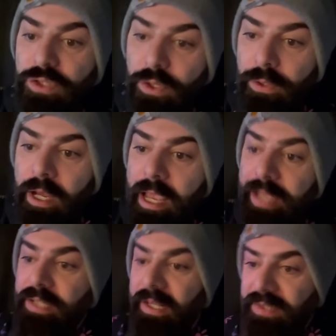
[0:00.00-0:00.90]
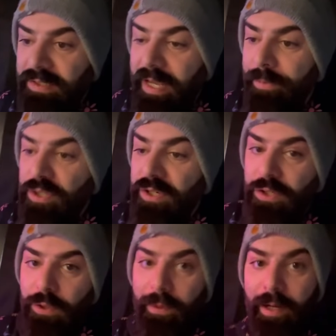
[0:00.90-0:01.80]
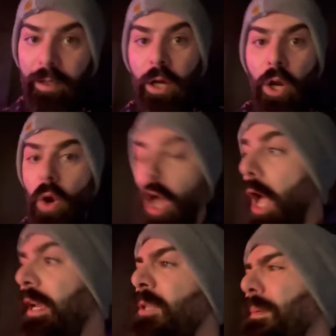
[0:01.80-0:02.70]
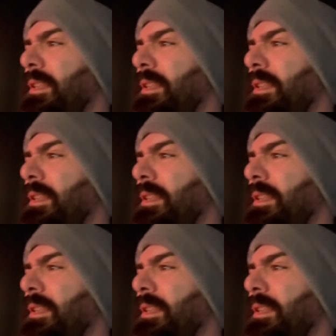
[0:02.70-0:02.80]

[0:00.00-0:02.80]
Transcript: so it doesn't damage his career. Ice